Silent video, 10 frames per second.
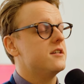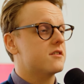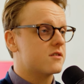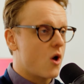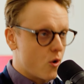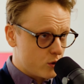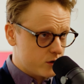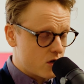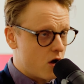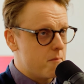
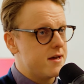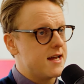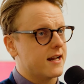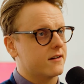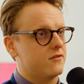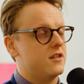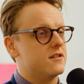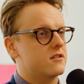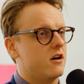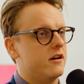sold on being
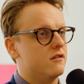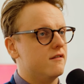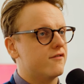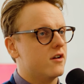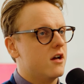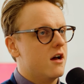this kind of